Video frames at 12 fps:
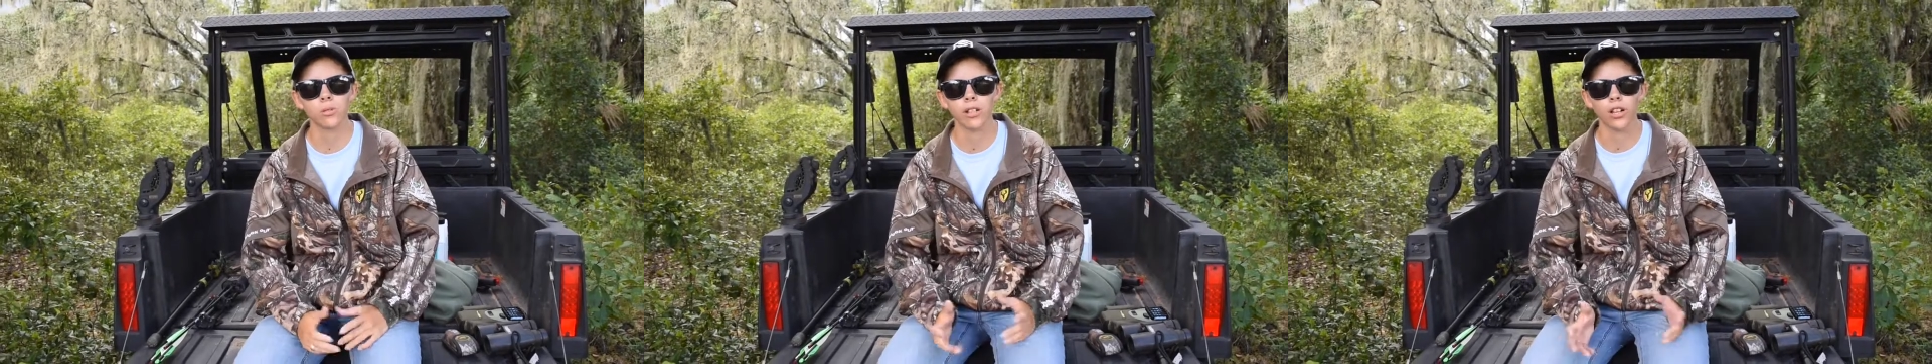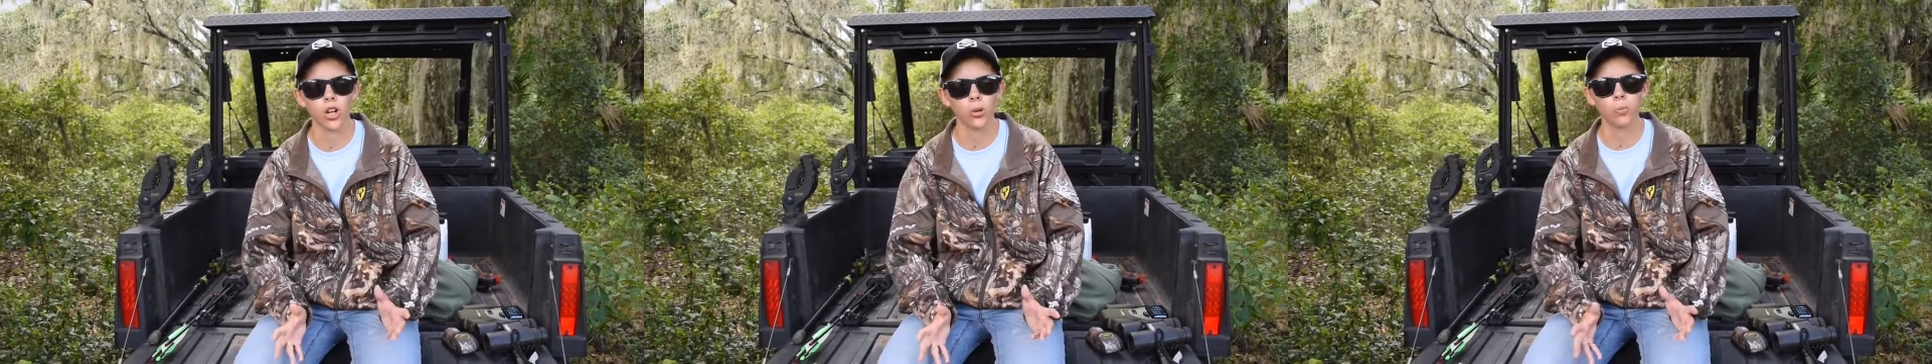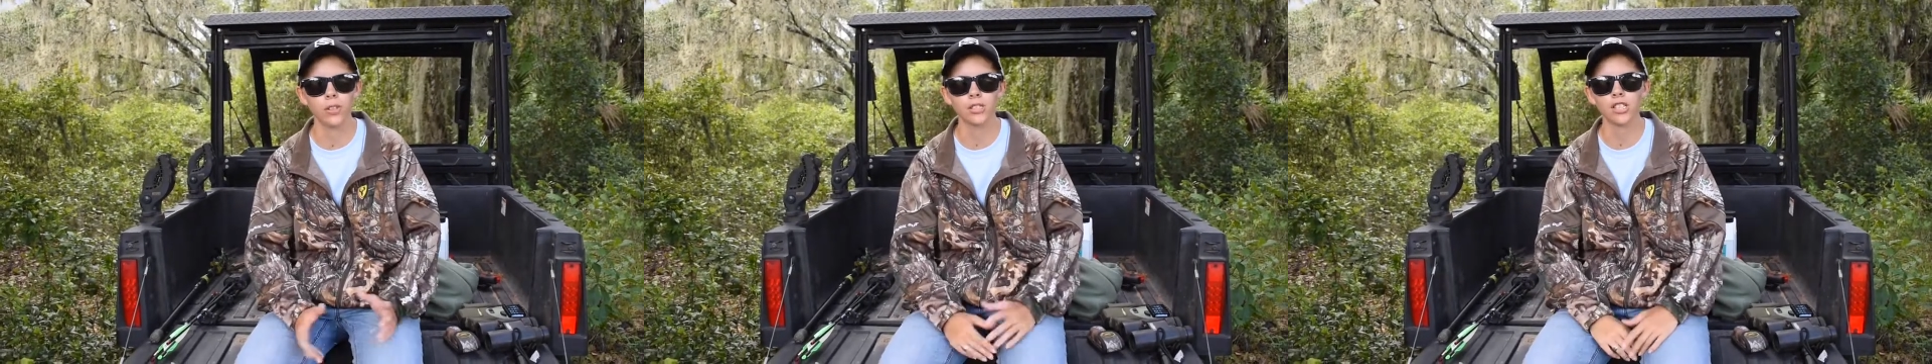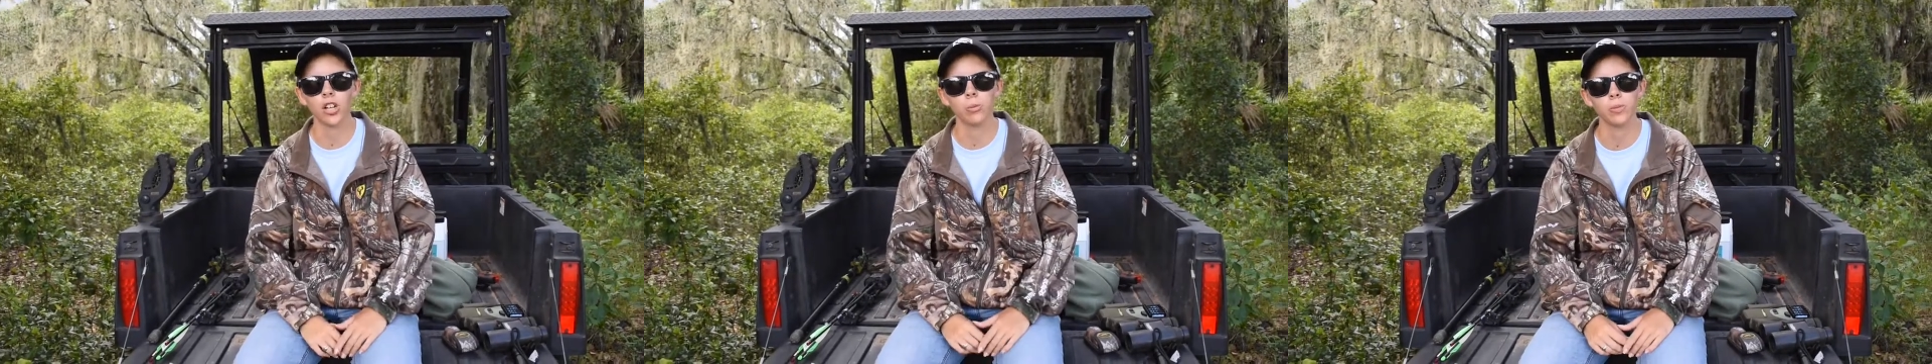We hope
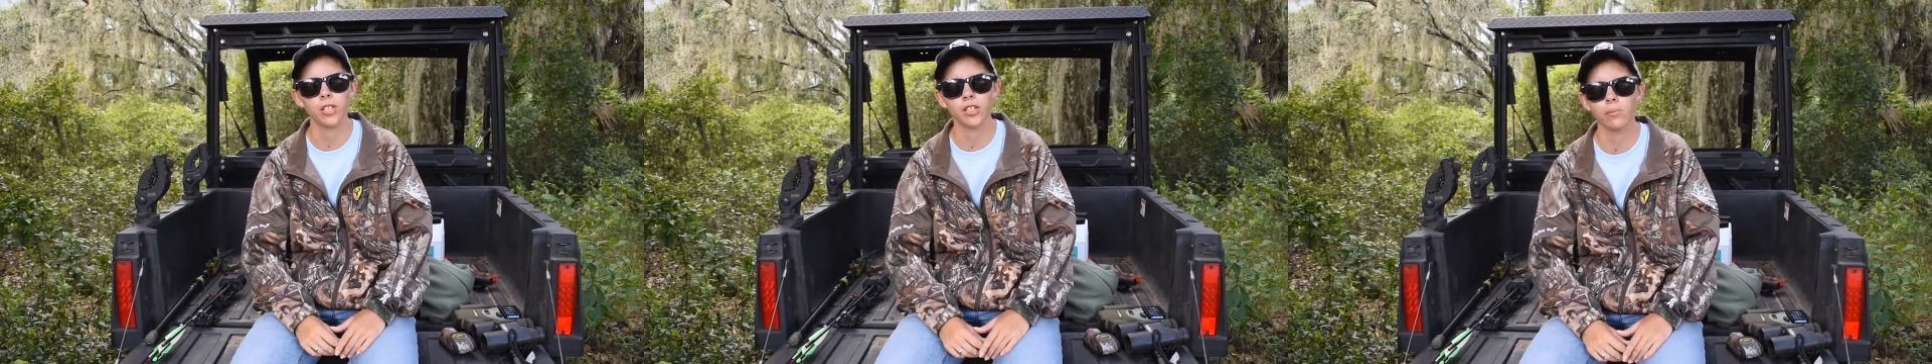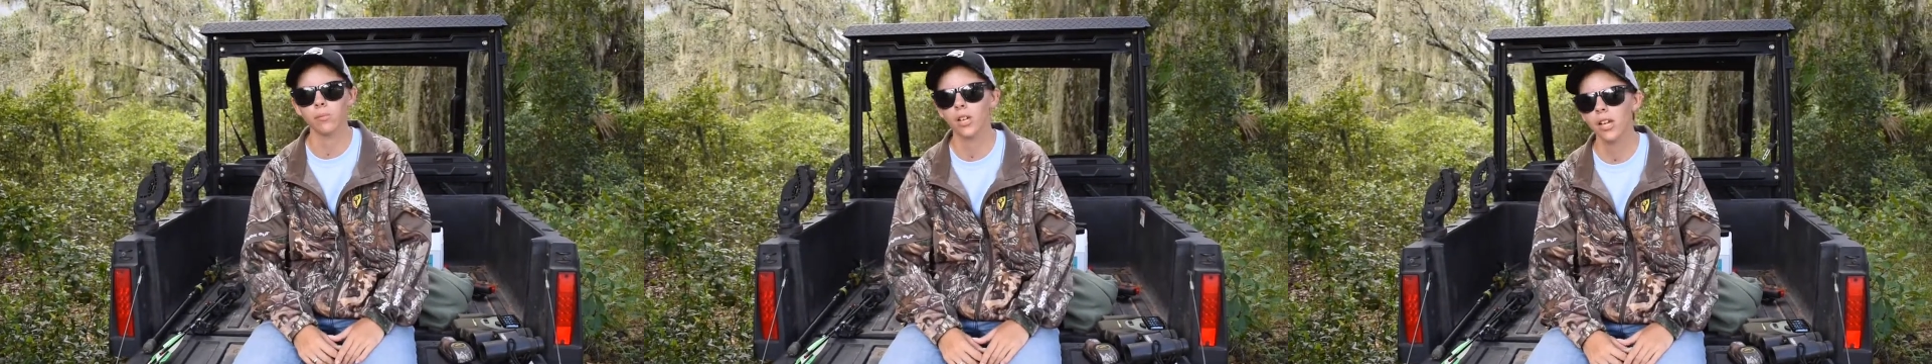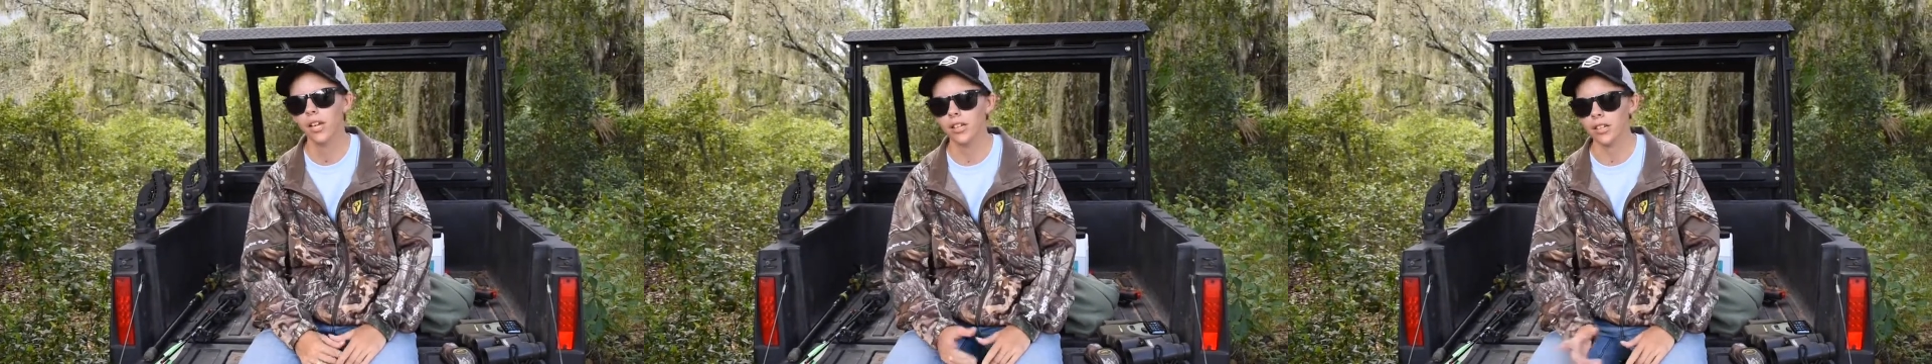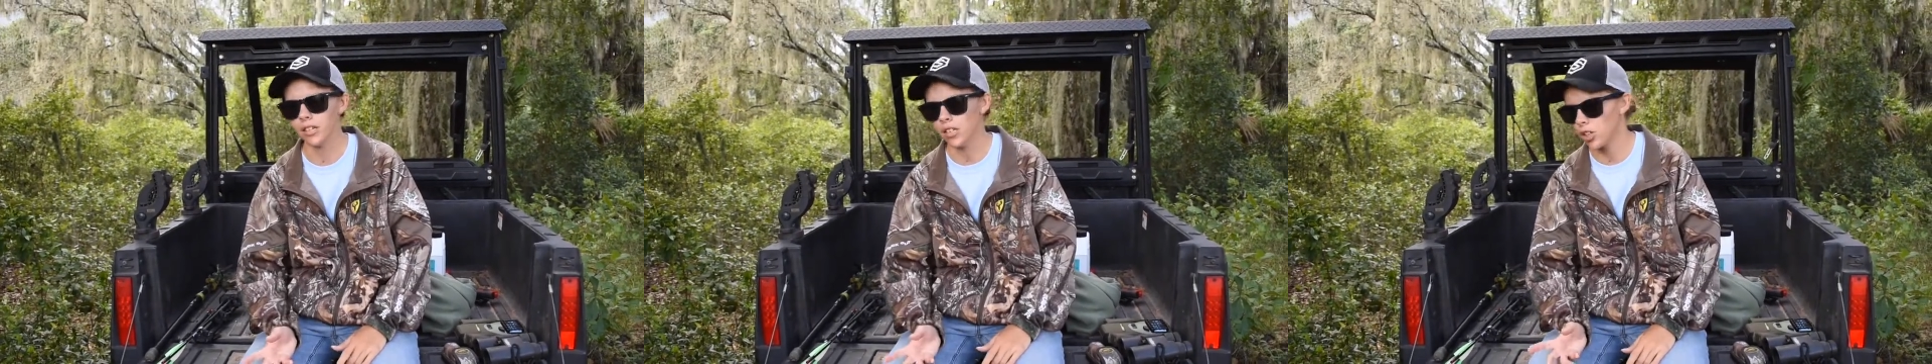this helped him,
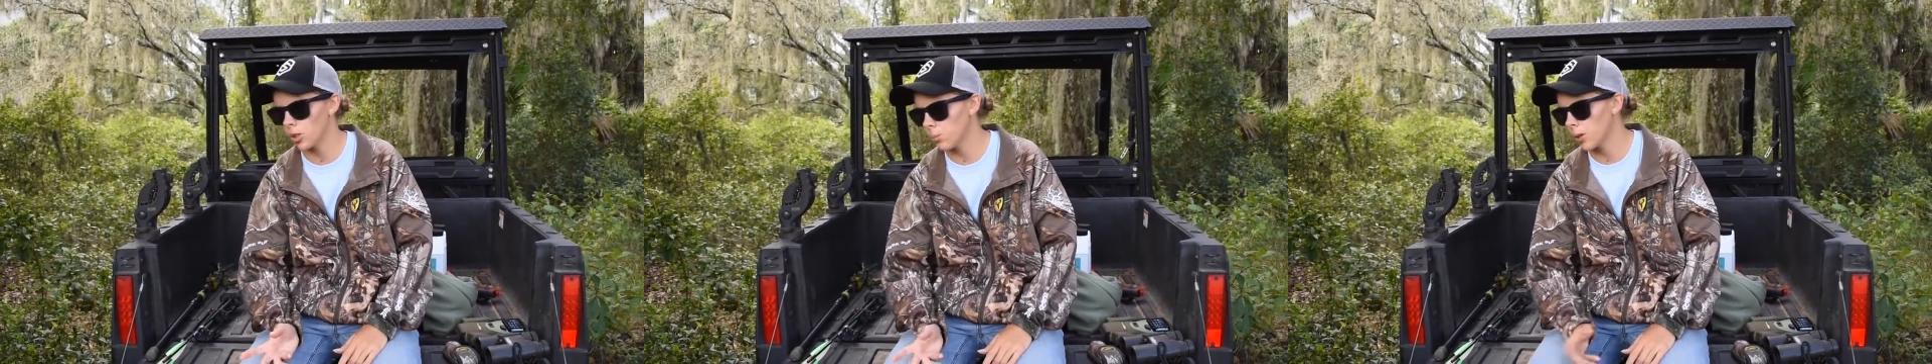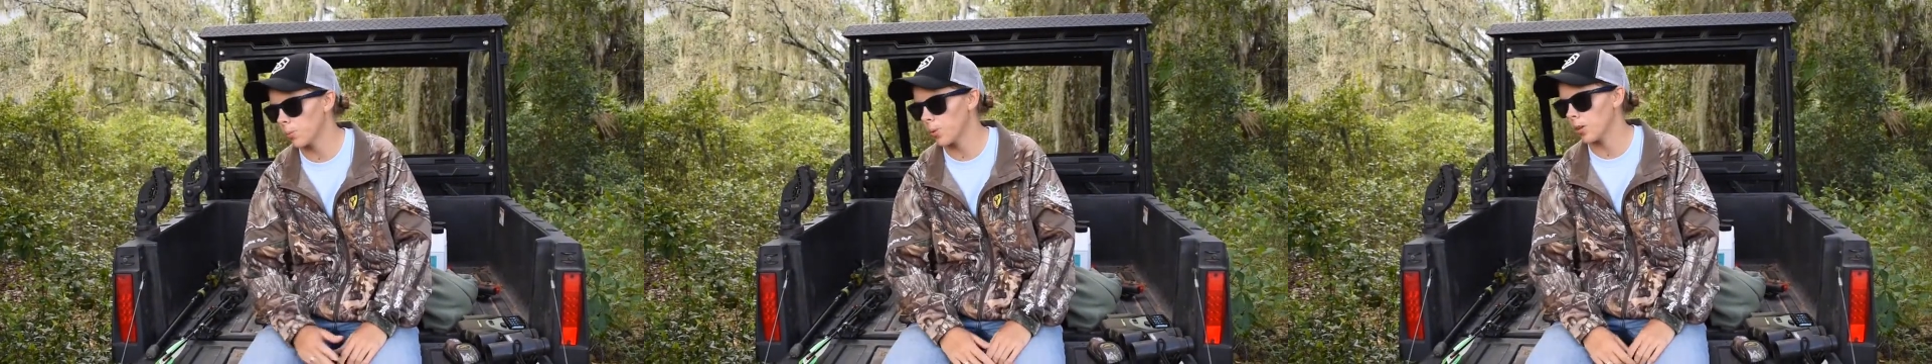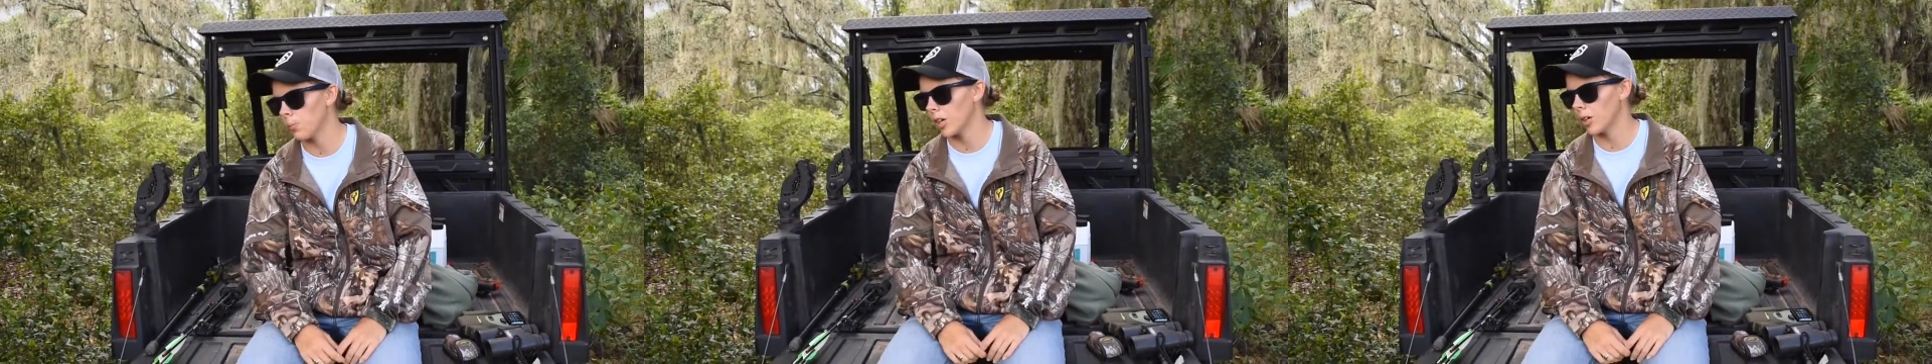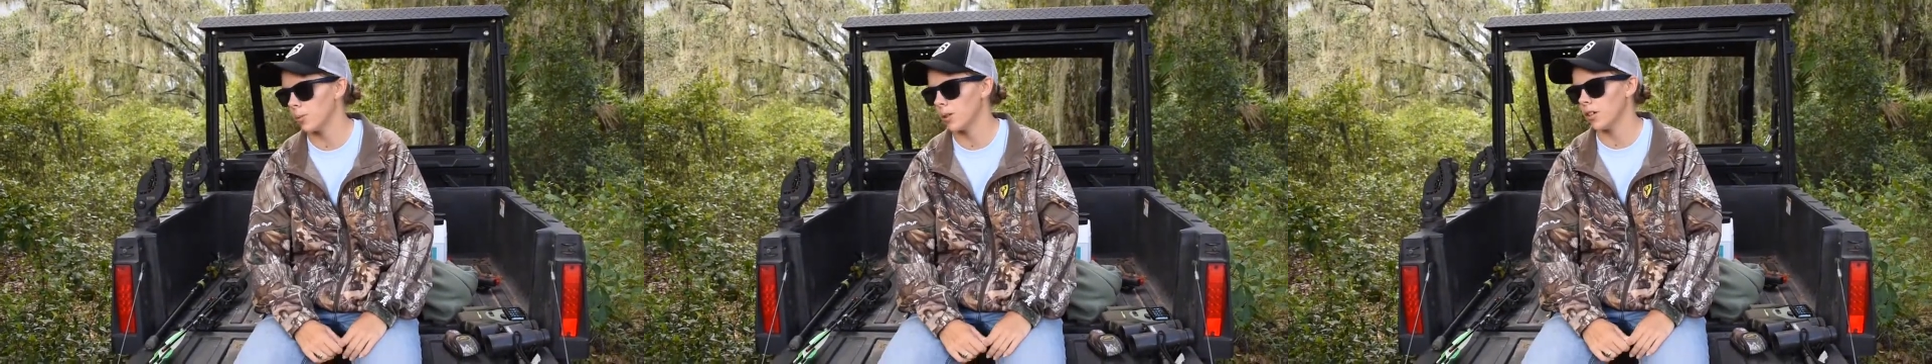any other people that
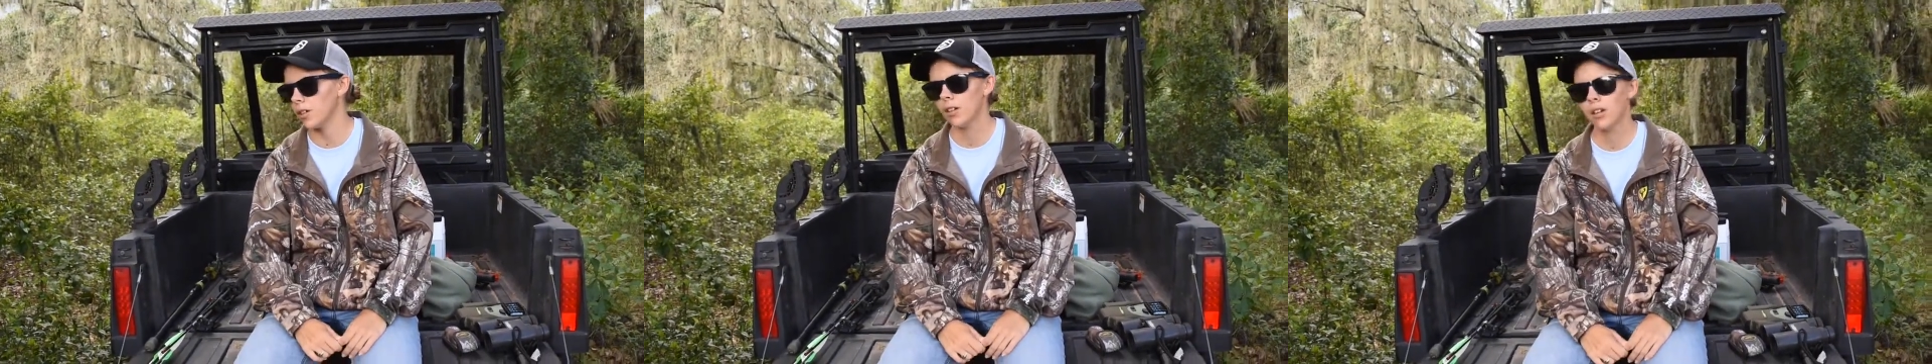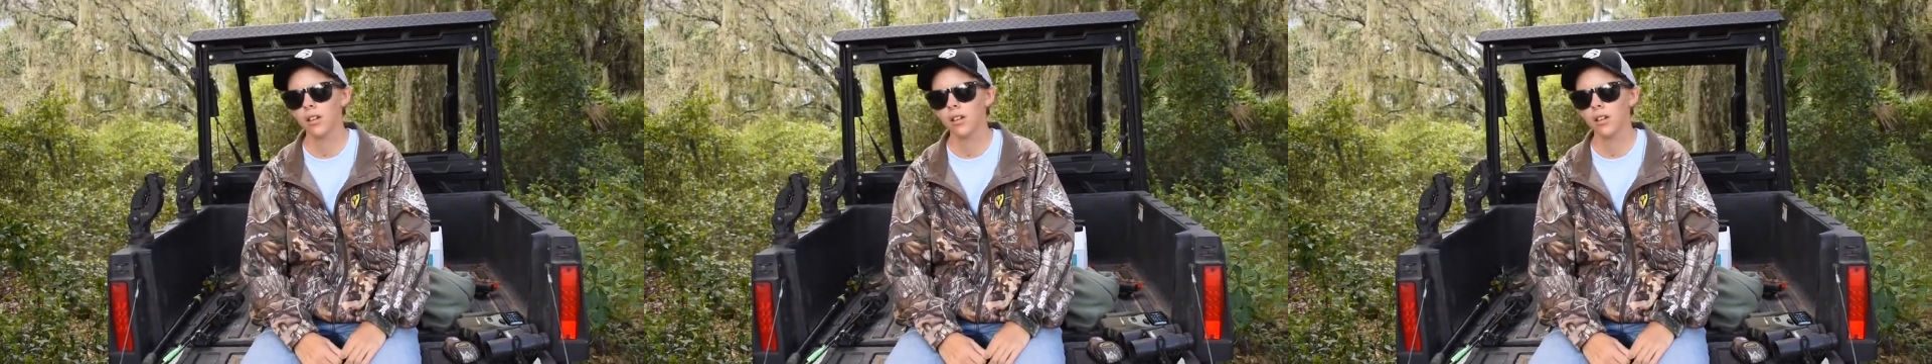may be